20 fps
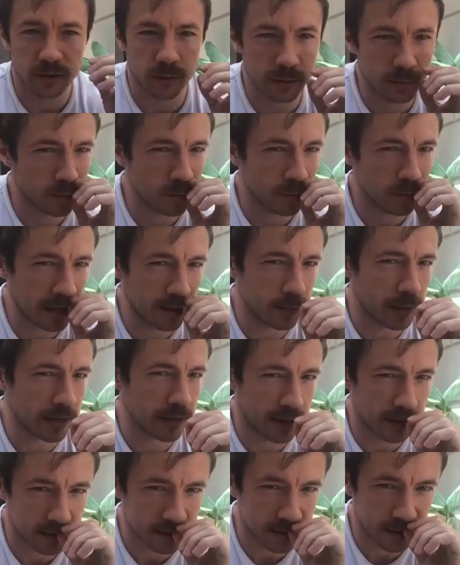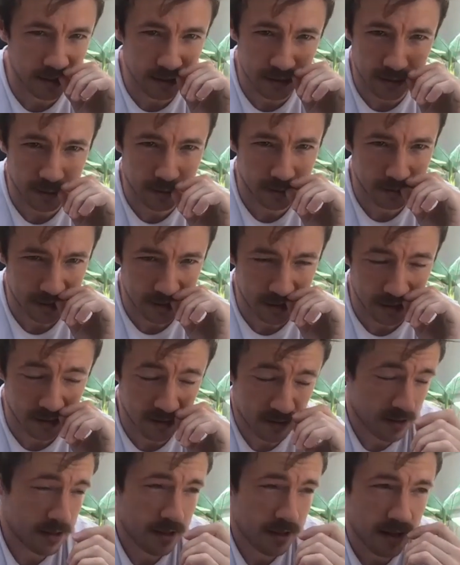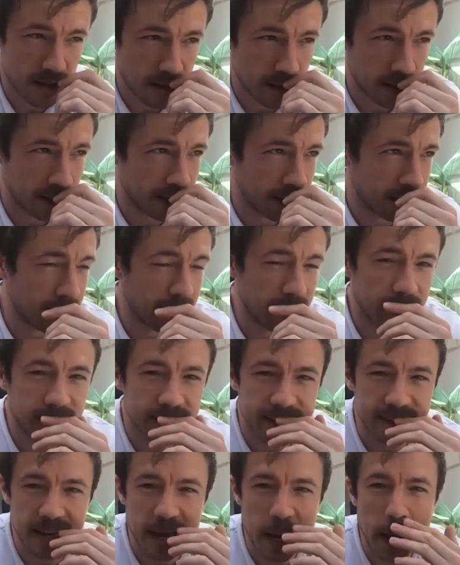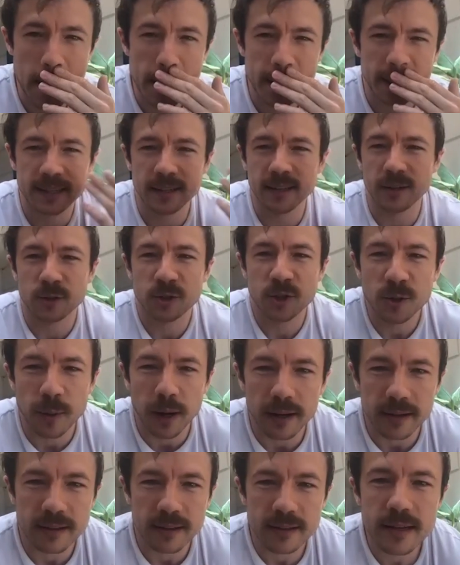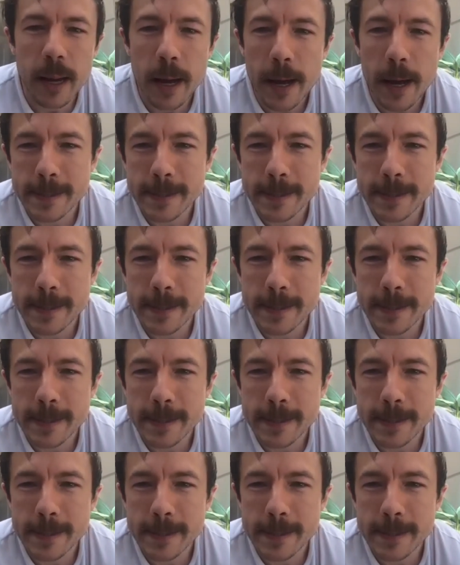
when we're allowed back outside. So, yeah, it doesn't look too bad, does it?